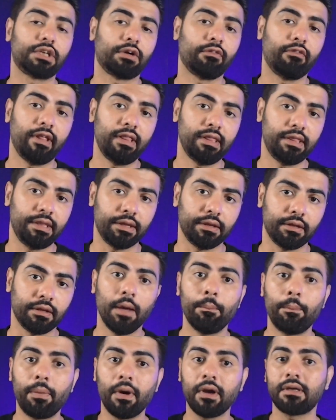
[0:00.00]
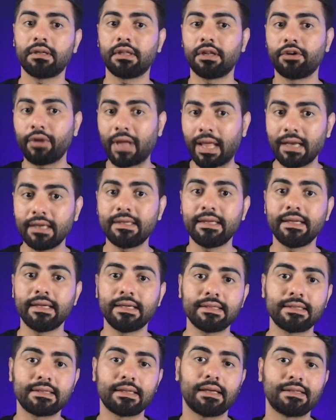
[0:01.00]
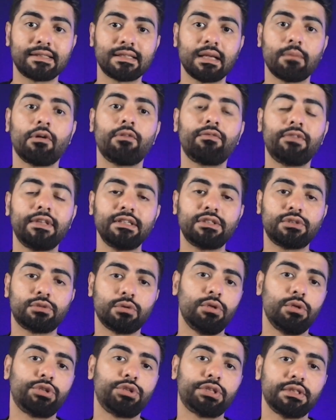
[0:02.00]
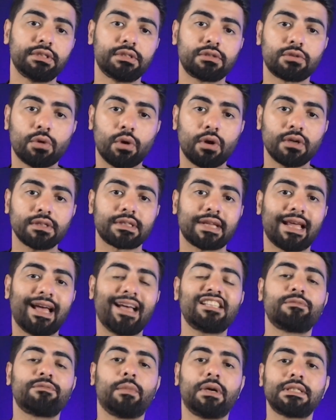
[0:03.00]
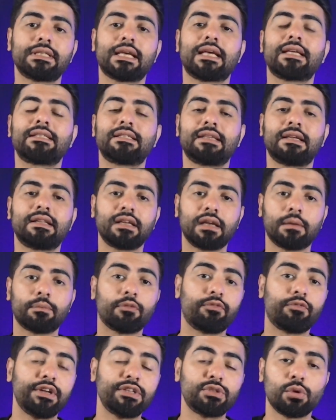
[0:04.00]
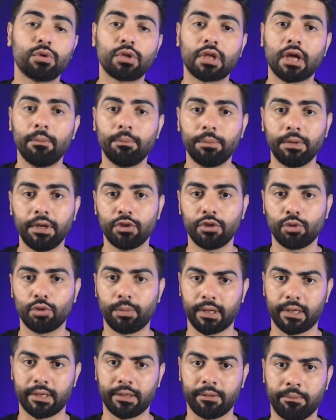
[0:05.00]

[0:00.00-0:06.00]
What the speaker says: wealthy. But the reality is that some of these solutions cost as much as setting up a free zone company in Dubai.